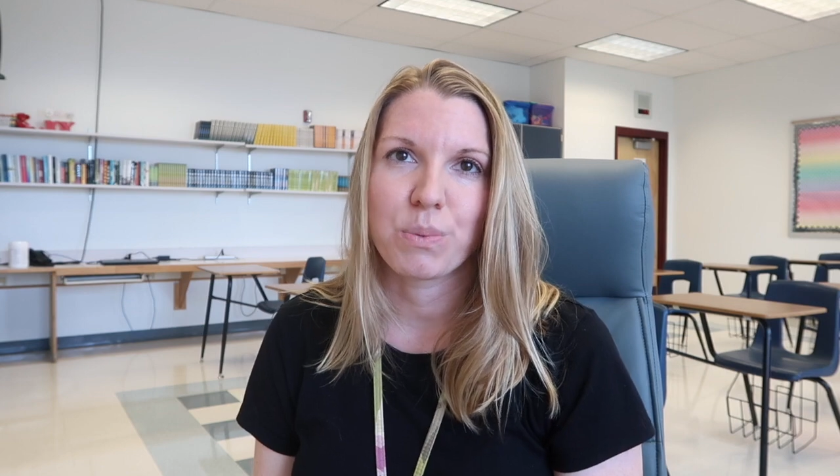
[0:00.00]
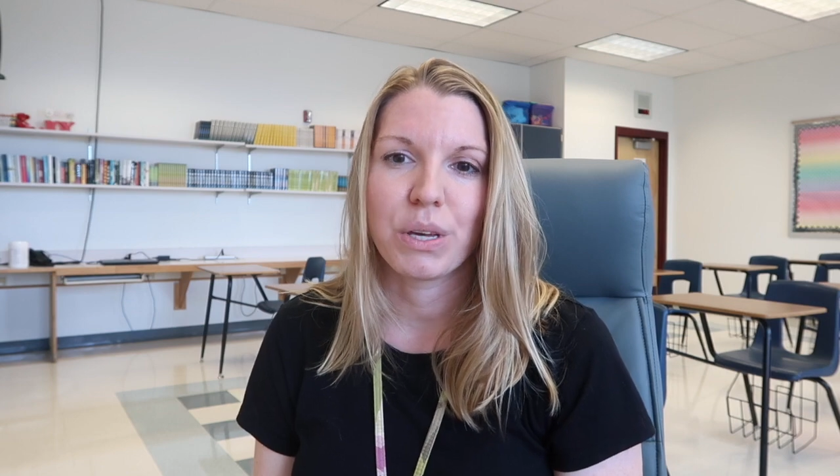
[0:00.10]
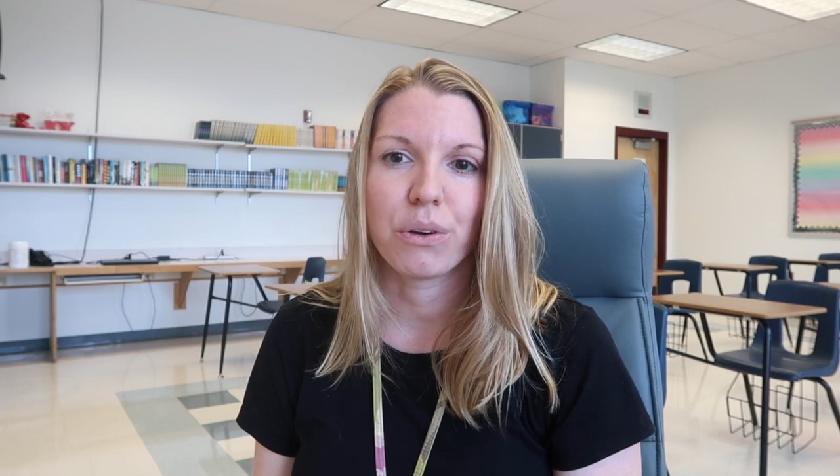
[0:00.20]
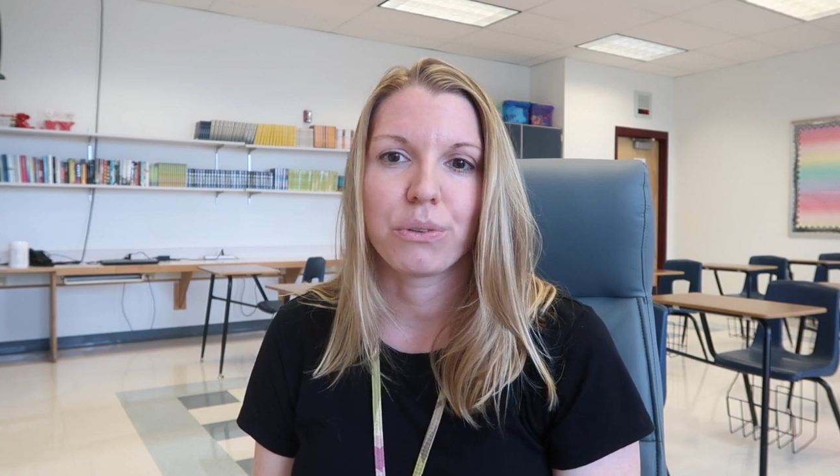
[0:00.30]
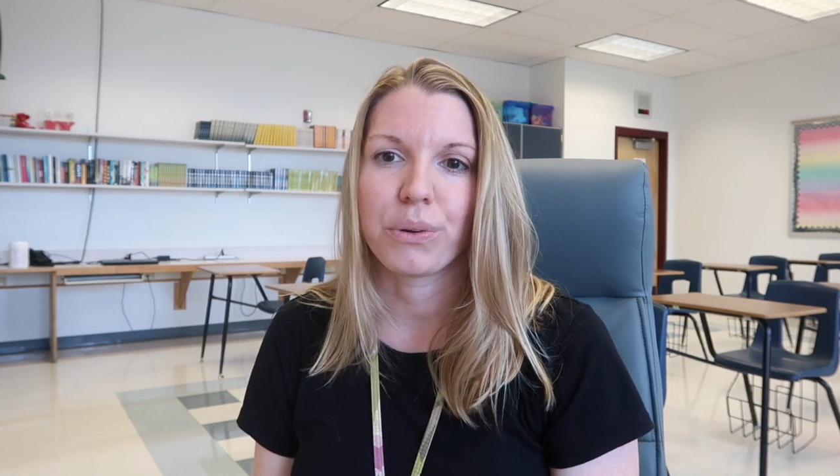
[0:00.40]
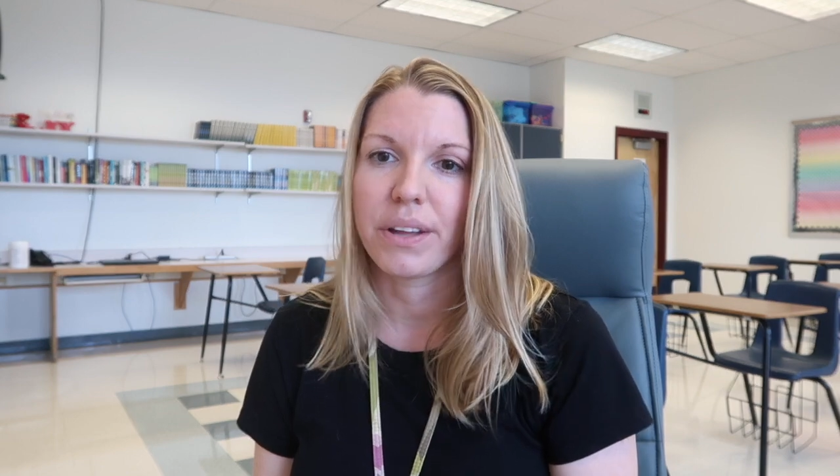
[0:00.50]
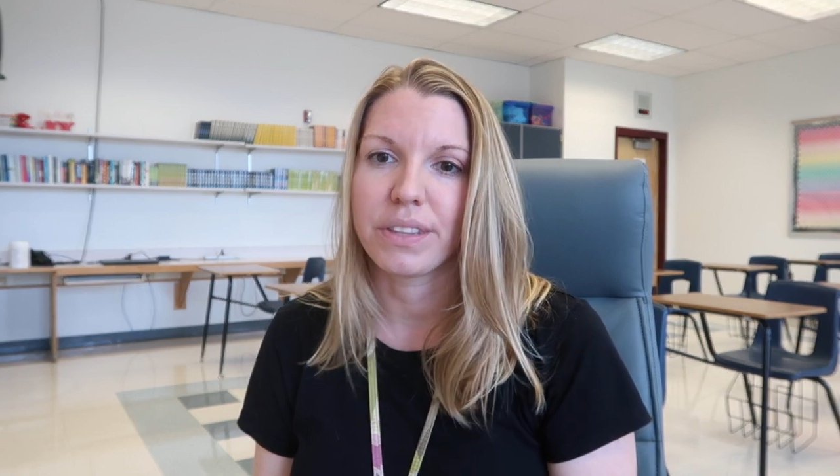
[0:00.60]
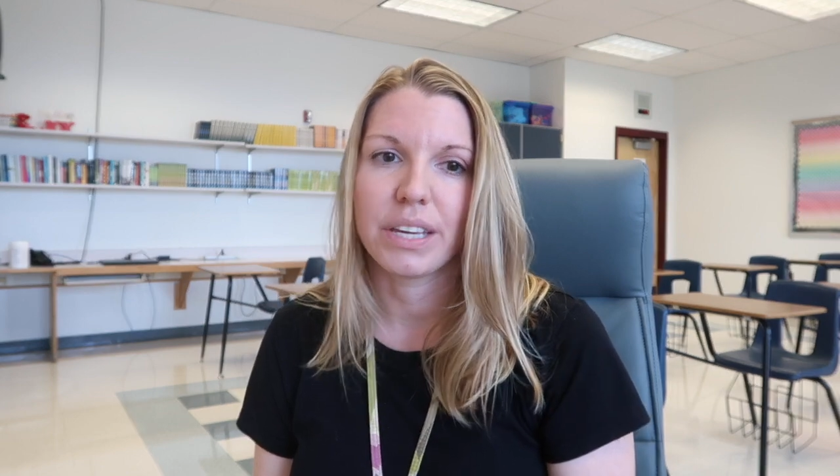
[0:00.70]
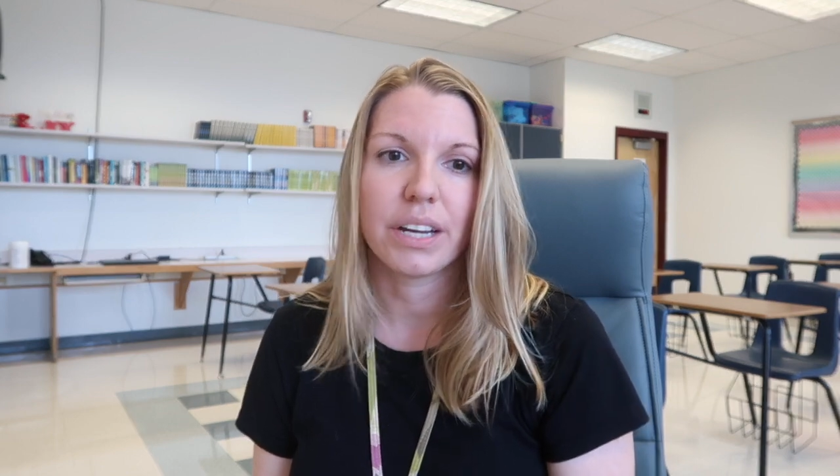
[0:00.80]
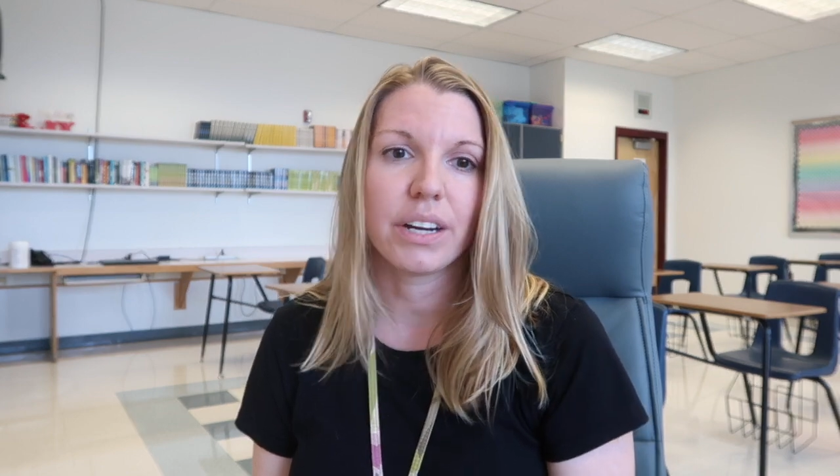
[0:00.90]
we go throughout
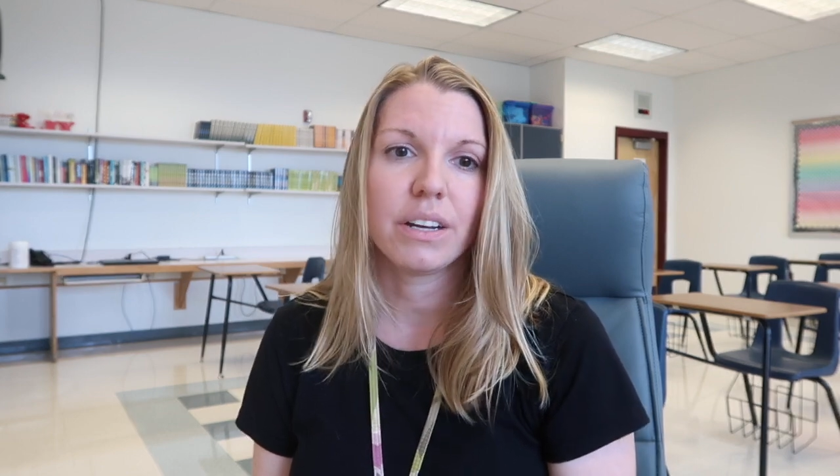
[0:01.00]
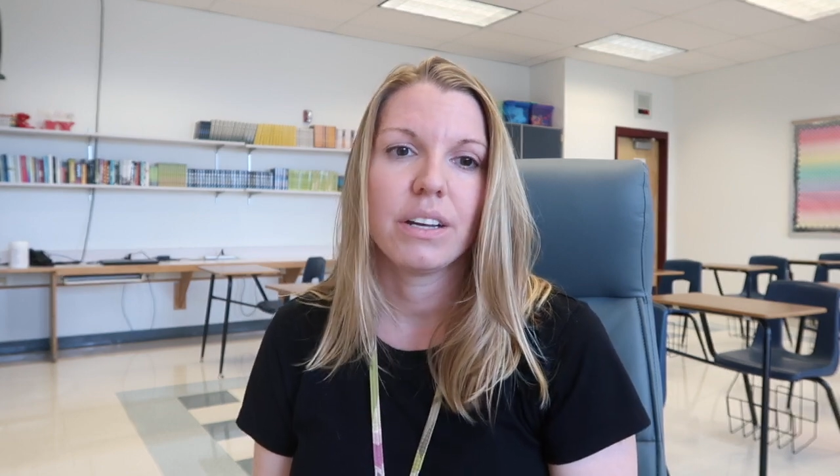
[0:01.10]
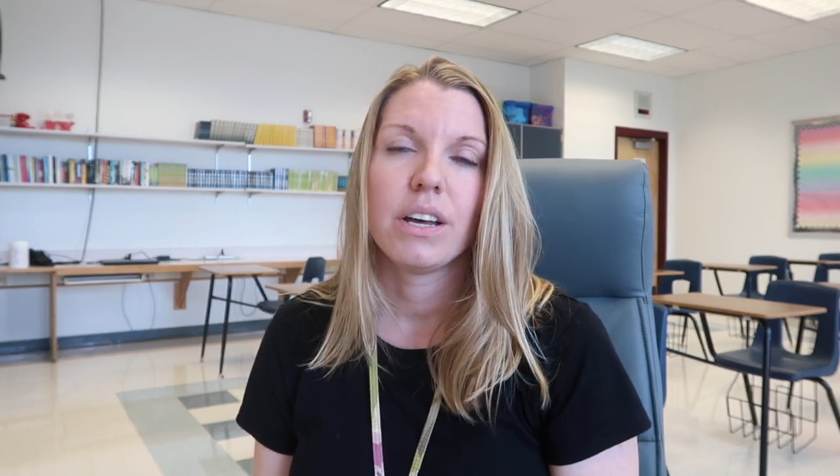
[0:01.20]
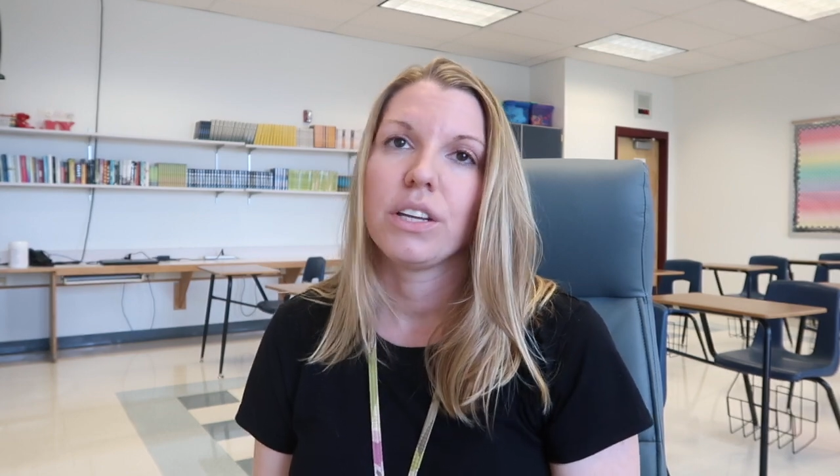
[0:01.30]
the year.